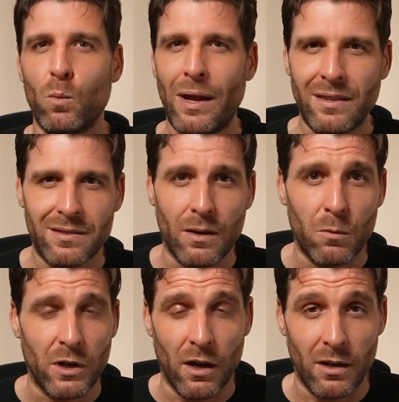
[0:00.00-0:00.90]
when
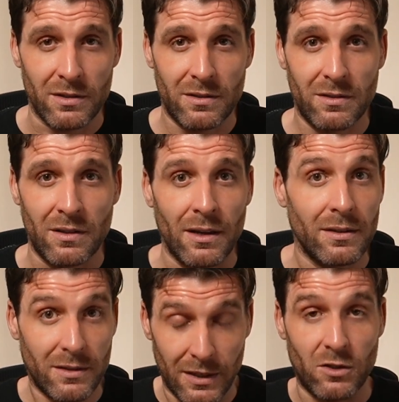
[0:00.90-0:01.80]
someone asks,
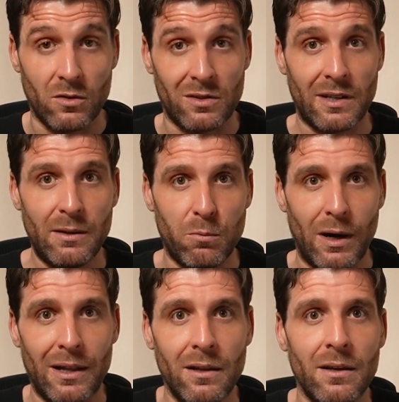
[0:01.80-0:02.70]
Did you sleep
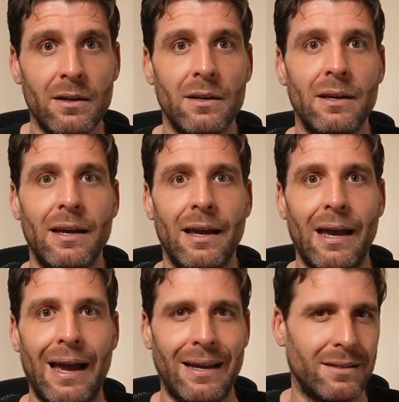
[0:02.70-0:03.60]
well?
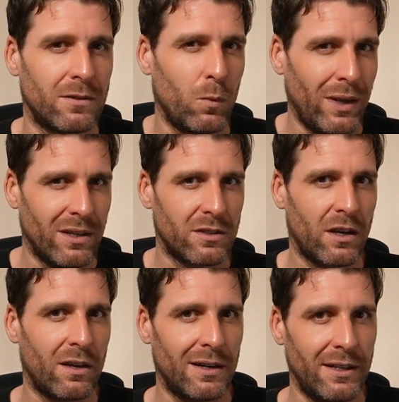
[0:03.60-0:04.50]
and we
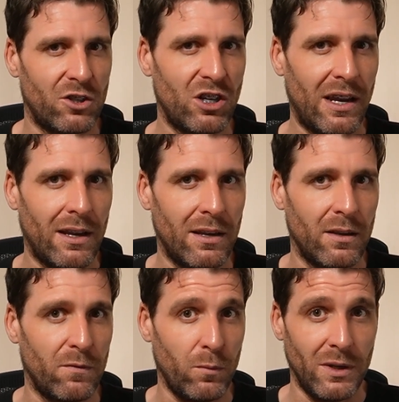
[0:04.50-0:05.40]
internally check
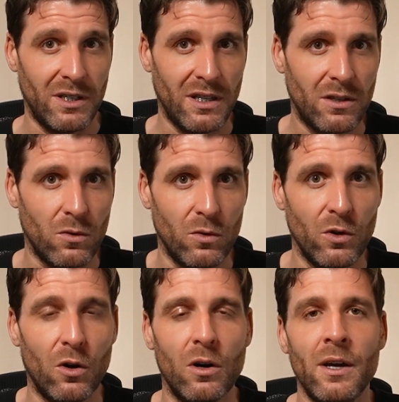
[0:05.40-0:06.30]
if we did or
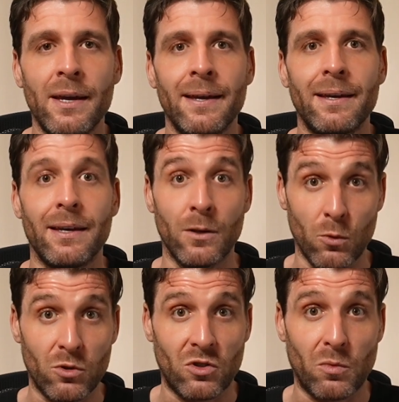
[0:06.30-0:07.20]
not in
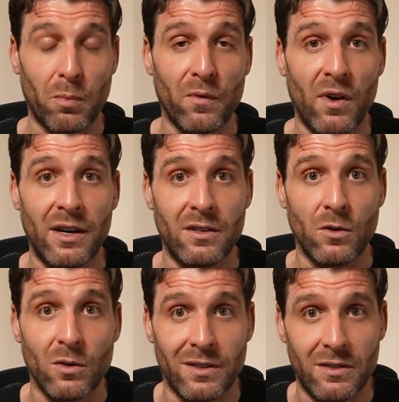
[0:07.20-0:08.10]
order to provide an
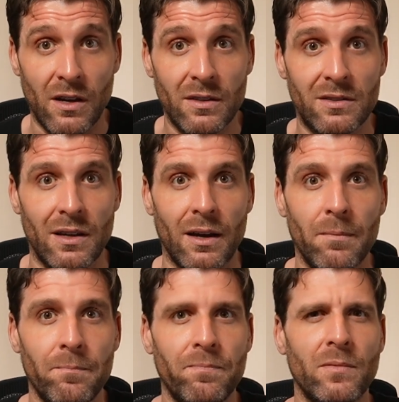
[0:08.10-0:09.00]
honest answer,
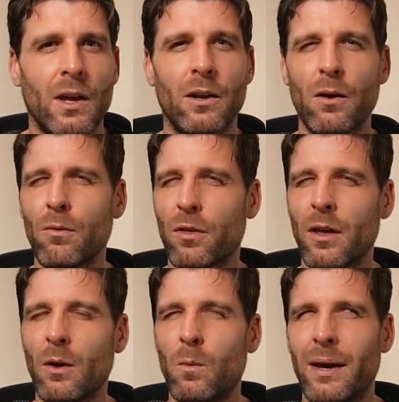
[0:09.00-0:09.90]
I don't
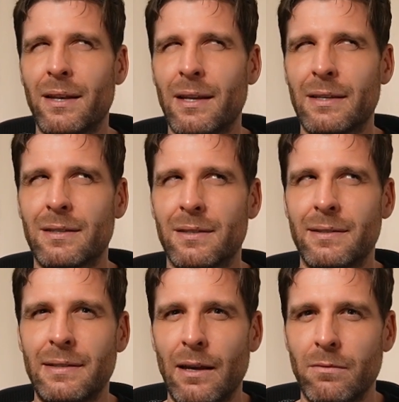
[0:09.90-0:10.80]
think we're
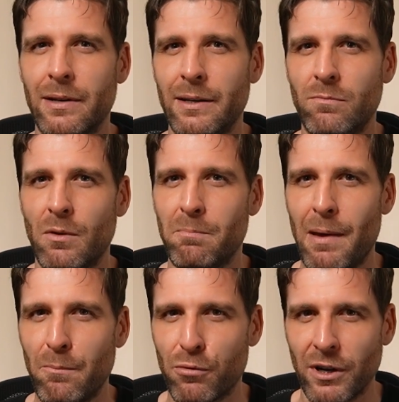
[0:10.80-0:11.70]
necessarily
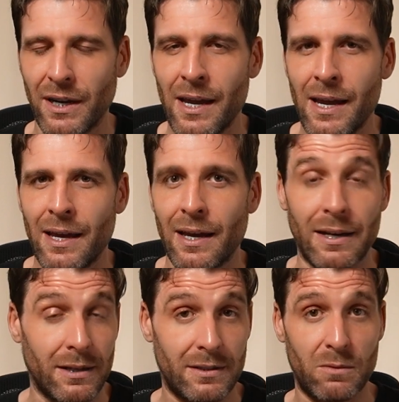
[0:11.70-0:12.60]
remembering an
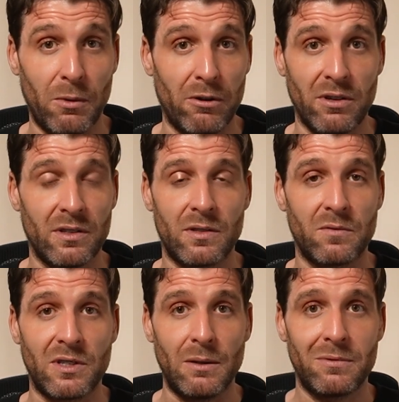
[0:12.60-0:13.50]
experience
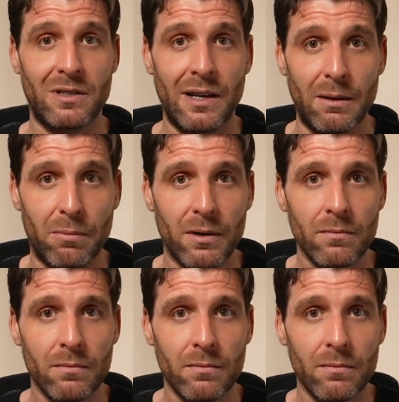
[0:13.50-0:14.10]
of deep sleep.